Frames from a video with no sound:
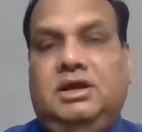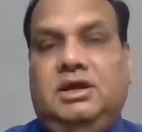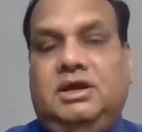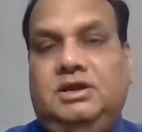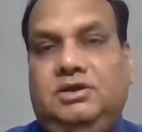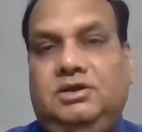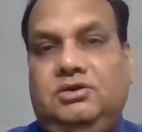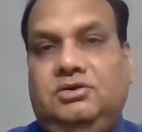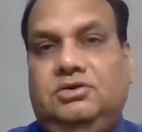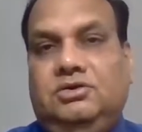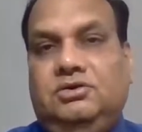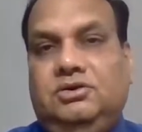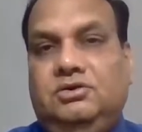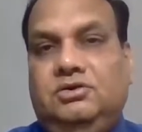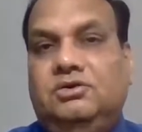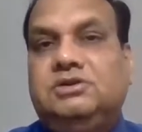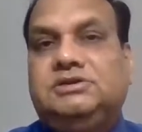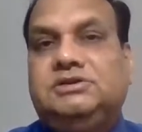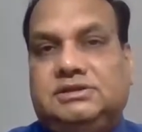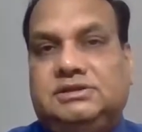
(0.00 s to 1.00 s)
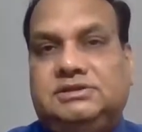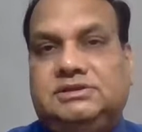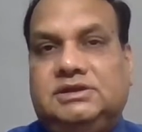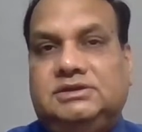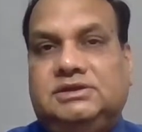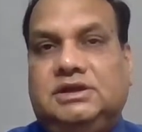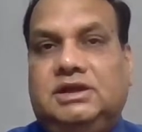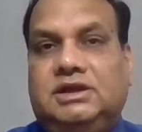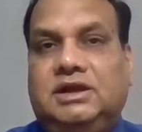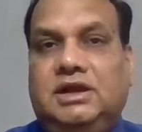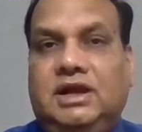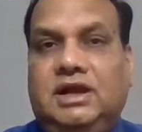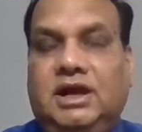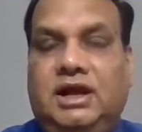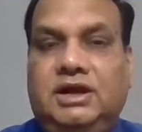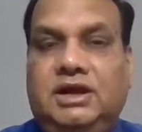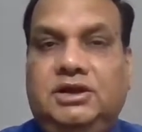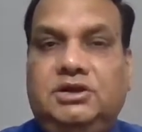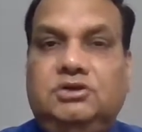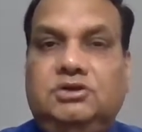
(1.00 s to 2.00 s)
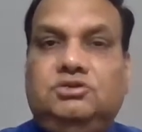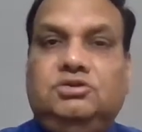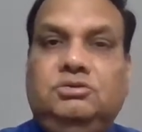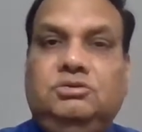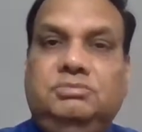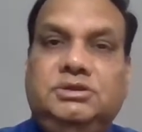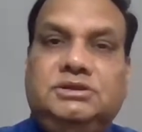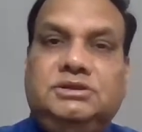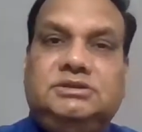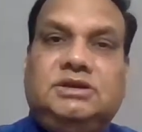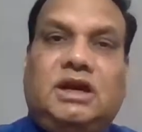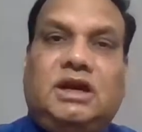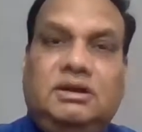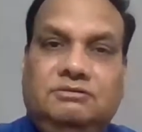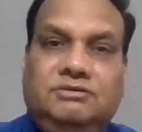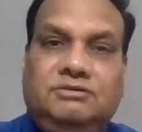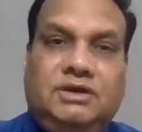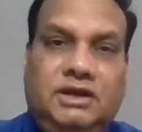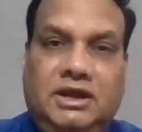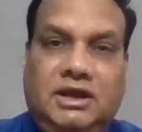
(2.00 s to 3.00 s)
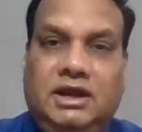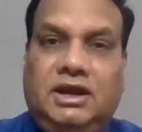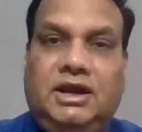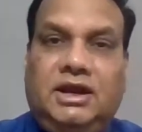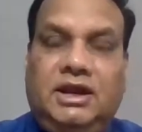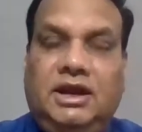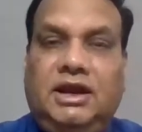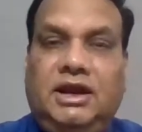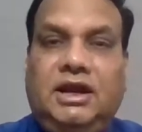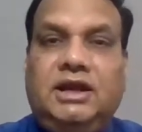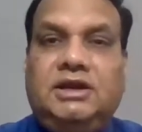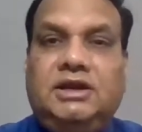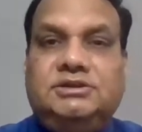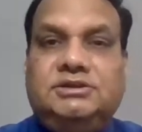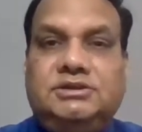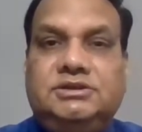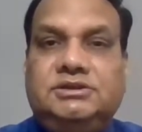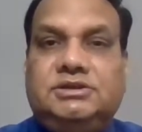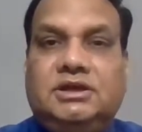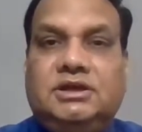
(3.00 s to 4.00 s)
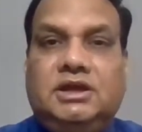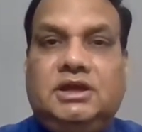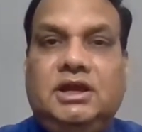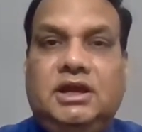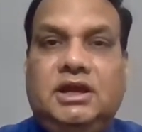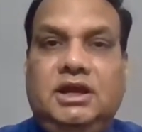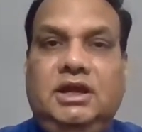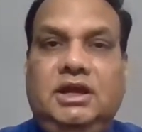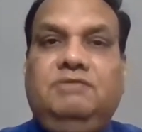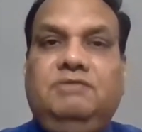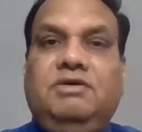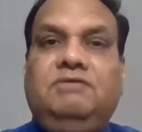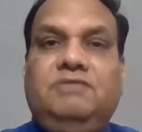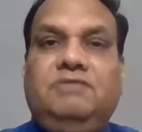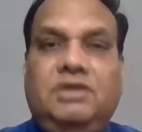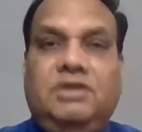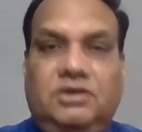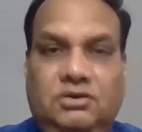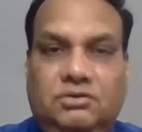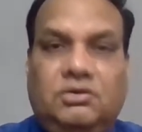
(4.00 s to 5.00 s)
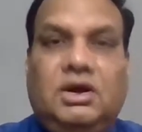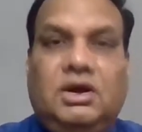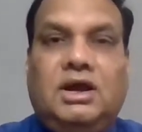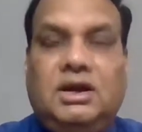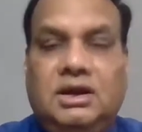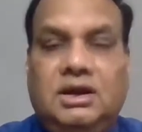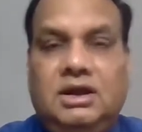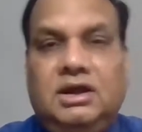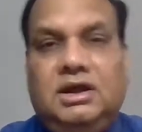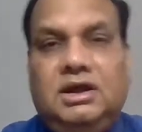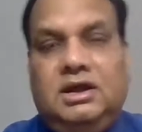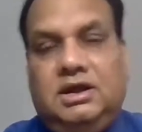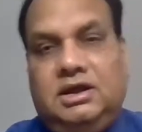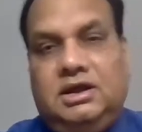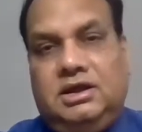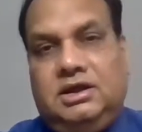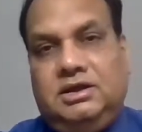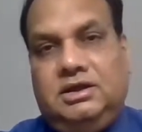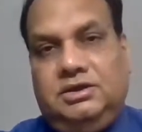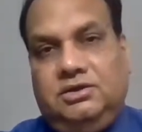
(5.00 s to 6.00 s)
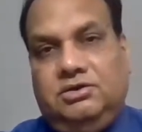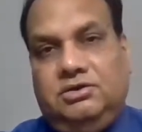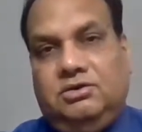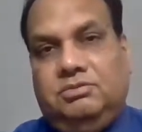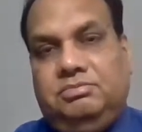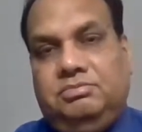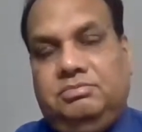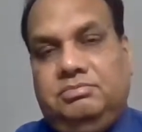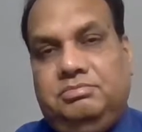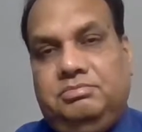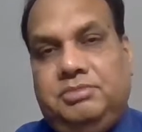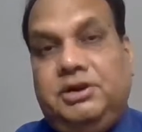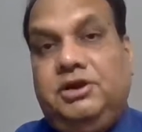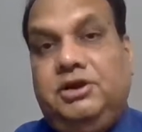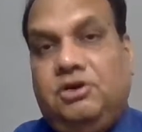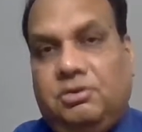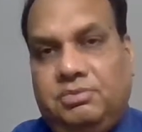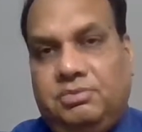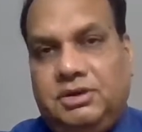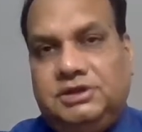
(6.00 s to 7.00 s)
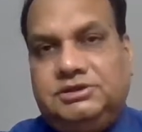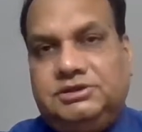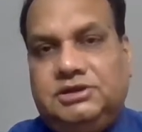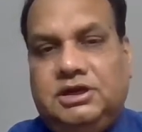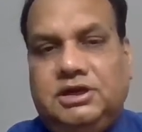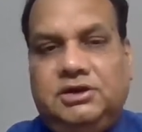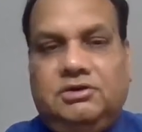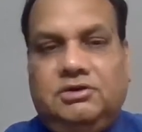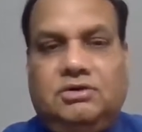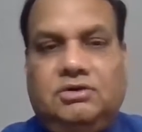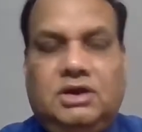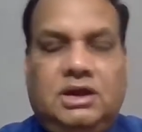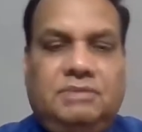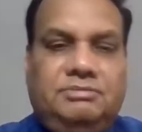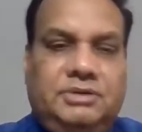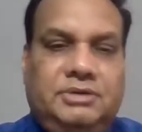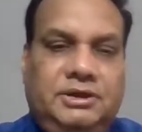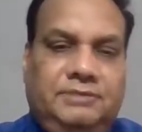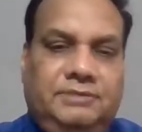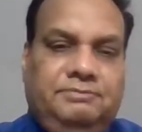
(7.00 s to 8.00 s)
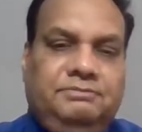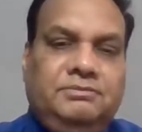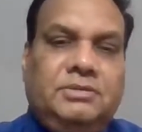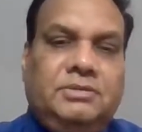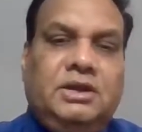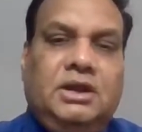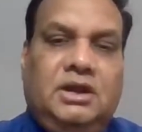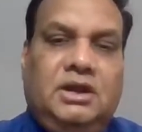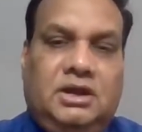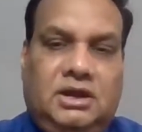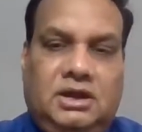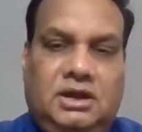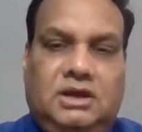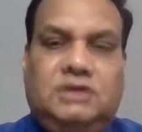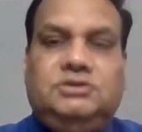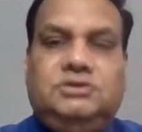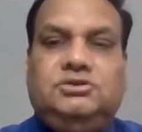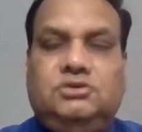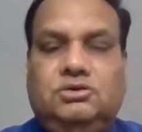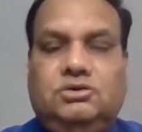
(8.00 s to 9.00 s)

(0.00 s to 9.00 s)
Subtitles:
your successor, and he should be start working and taking decision even when you are pretty operational in your company. These